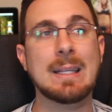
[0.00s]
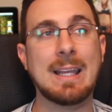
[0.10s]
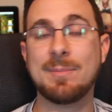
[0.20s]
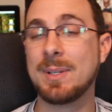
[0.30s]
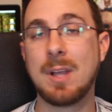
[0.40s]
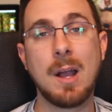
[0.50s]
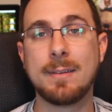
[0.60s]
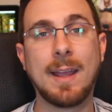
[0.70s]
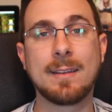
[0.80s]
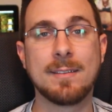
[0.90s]
have been
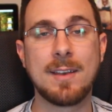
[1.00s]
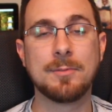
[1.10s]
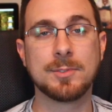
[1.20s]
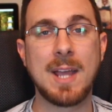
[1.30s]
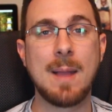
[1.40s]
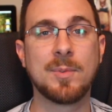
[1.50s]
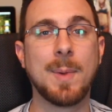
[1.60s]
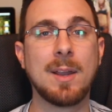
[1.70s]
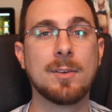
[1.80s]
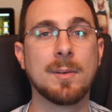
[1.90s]
contacted several times
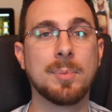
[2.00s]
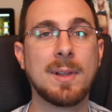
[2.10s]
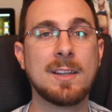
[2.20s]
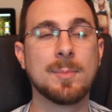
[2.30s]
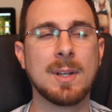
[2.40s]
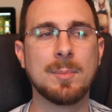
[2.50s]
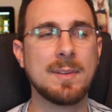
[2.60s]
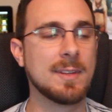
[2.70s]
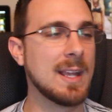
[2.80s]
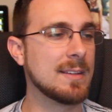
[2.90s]
by her replacement. I
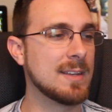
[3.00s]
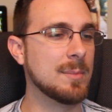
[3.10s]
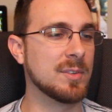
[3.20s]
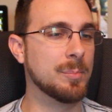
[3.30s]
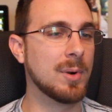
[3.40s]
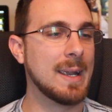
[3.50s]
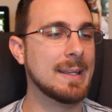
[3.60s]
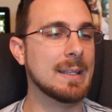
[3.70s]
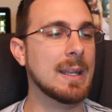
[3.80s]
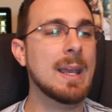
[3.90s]
believe the guy's name is
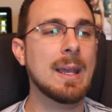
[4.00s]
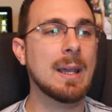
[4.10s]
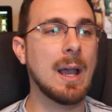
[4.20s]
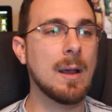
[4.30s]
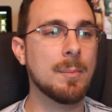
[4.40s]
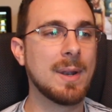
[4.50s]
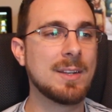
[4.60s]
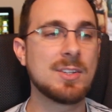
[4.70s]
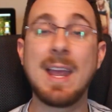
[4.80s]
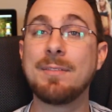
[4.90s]
Brandon, but
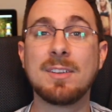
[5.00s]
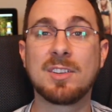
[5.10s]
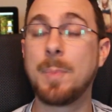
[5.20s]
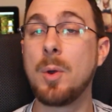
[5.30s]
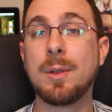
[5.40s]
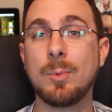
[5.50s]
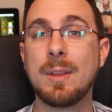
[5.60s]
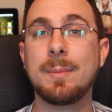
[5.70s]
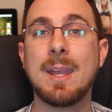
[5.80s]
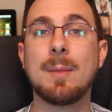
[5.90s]
I just haven't spoken
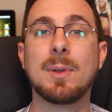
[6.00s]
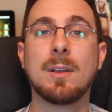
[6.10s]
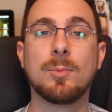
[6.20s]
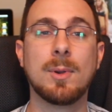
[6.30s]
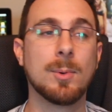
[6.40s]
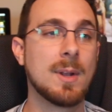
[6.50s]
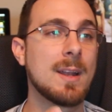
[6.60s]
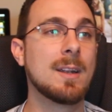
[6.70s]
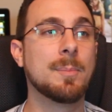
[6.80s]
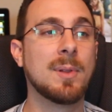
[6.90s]
with him yet because we're
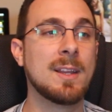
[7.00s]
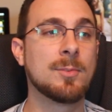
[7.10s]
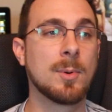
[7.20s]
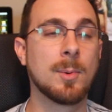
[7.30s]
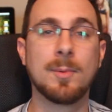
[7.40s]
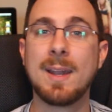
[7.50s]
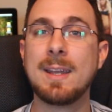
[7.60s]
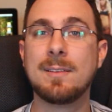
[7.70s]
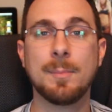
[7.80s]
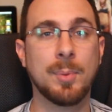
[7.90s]
not in a place where we're
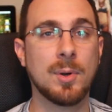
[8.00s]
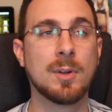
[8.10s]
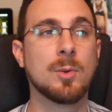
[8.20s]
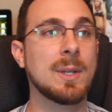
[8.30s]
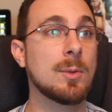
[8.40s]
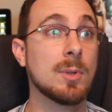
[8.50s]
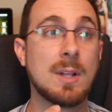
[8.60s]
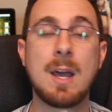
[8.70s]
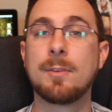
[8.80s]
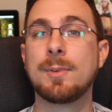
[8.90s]
ready to book. We do a
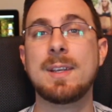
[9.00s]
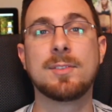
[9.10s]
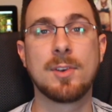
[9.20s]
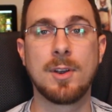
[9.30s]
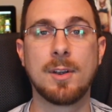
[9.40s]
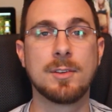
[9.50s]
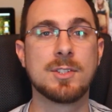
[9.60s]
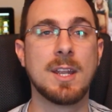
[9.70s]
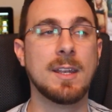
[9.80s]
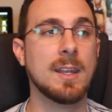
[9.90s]
lot of
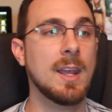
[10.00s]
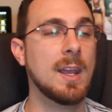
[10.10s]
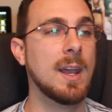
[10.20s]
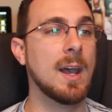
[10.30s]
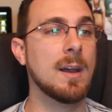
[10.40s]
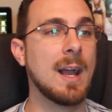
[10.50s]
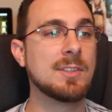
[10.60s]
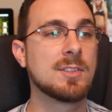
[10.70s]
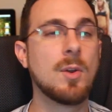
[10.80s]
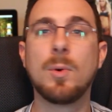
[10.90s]
research, and I
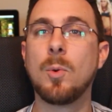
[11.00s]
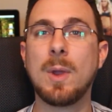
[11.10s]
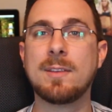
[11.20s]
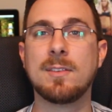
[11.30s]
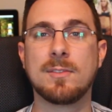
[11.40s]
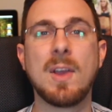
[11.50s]
just don't want to waste his